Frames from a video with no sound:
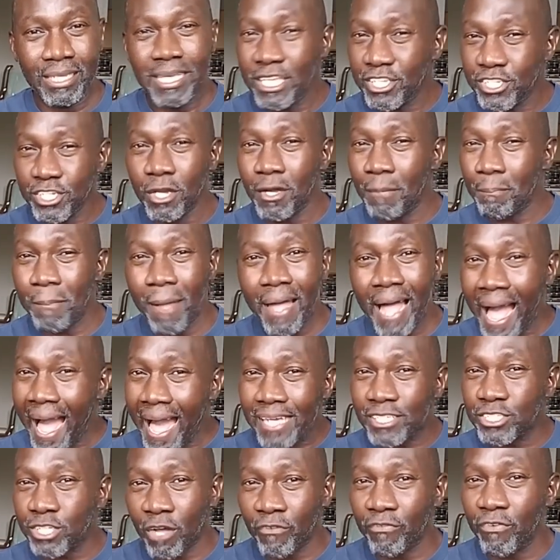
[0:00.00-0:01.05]
Get your
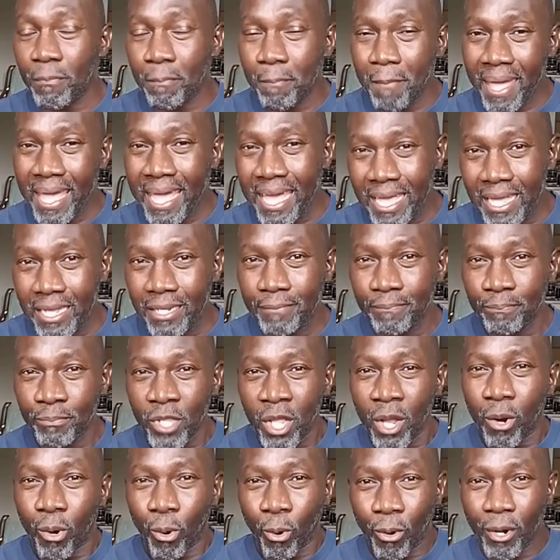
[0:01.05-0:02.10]
eyes off of man.
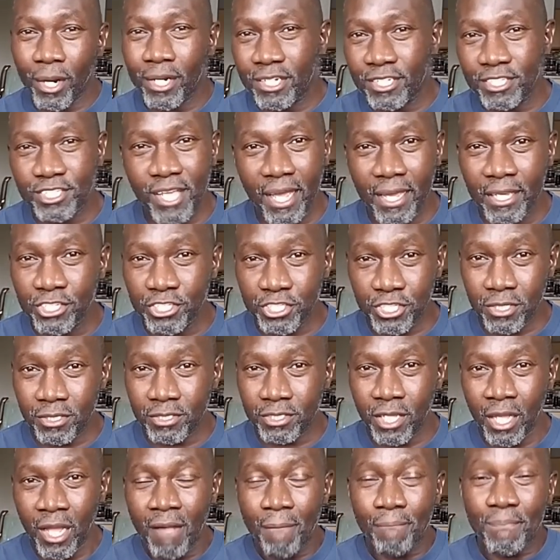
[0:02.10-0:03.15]

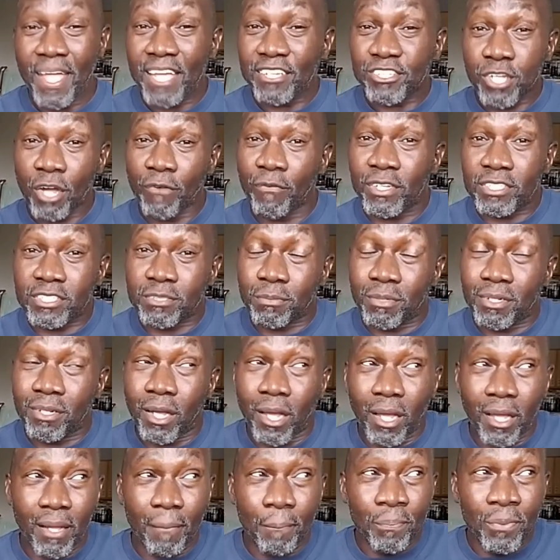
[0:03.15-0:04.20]
Organizations. That stuff is,
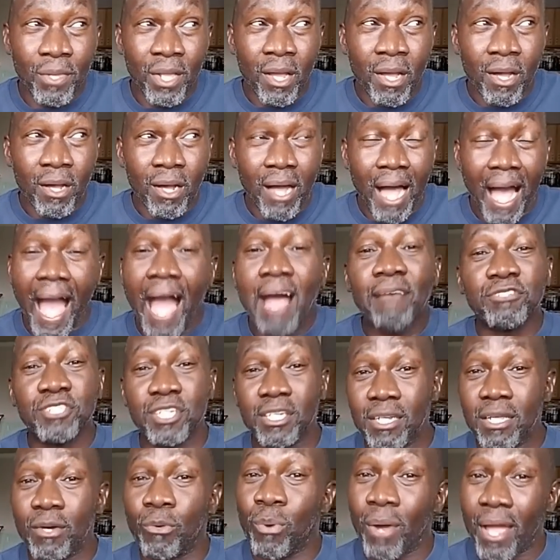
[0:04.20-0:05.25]
I've
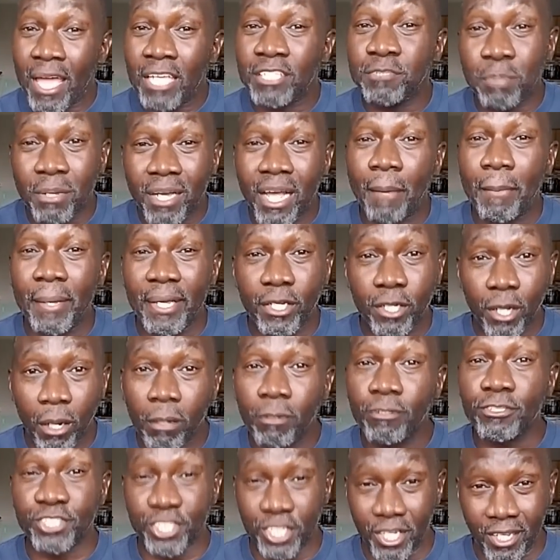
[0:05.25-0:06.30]
seen it where it's becoming
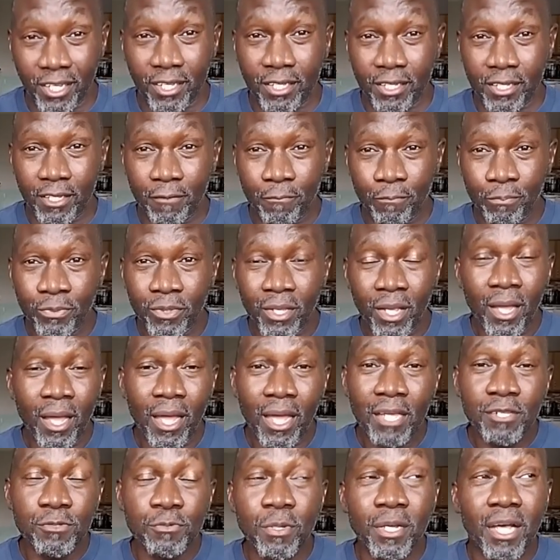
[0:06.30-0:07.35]
cultic.
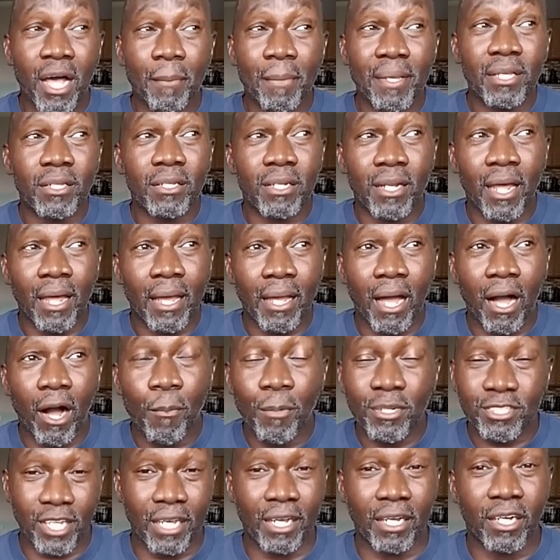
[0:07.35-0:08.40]
It's becoming like
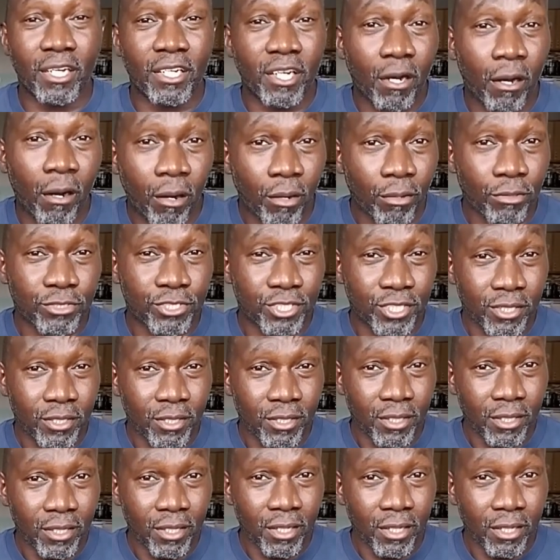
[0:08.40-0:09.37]
almost like a cult.